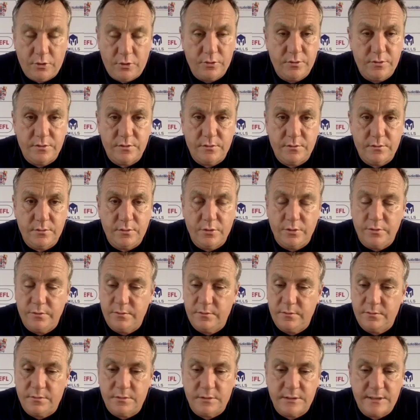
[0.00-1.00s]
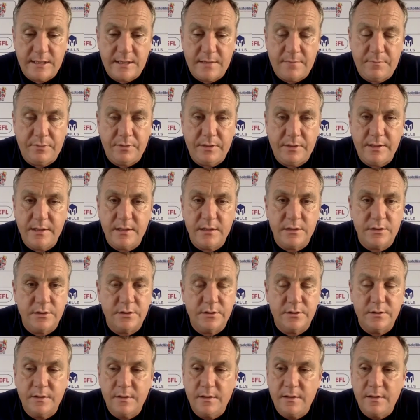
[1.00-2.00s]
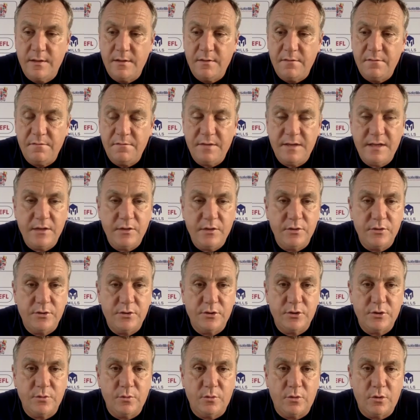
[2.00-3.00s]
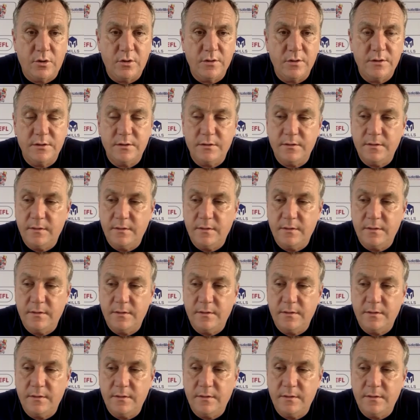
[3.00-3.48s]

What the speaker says: good set of players, very good squad,